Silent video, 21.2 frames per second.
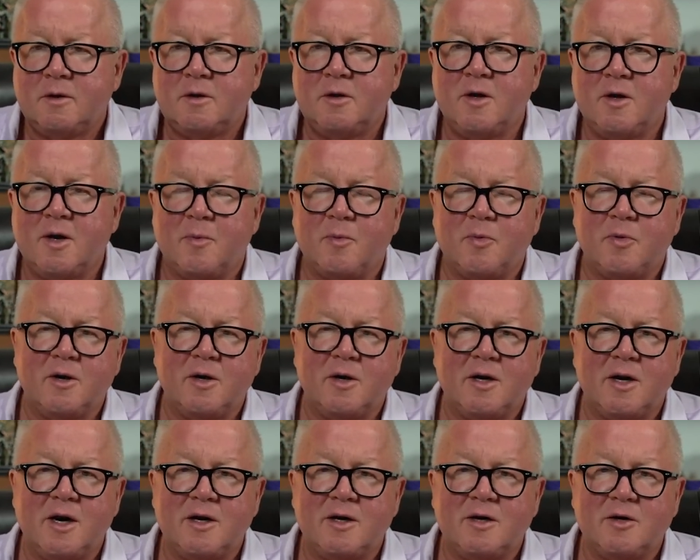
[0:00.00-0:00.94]
You got a pretty good
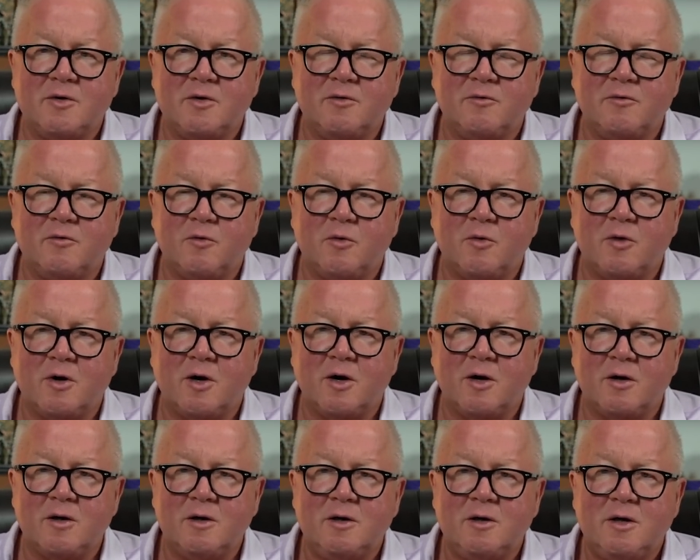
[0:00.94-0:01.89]
idea who the 4
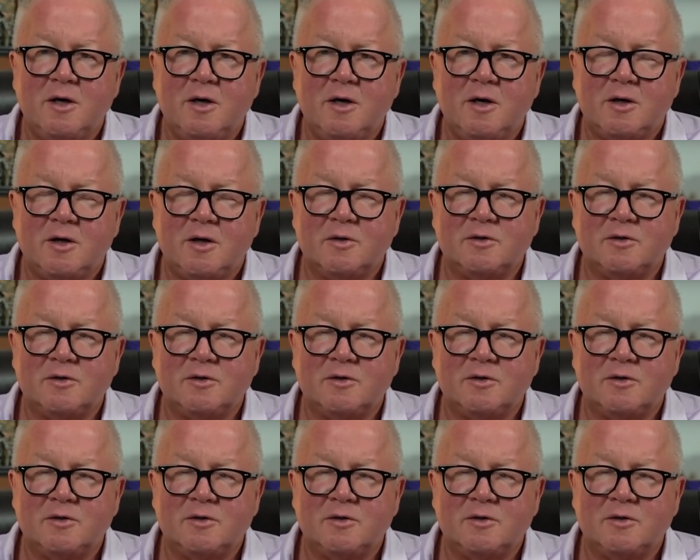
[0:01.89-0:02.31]
are. Don't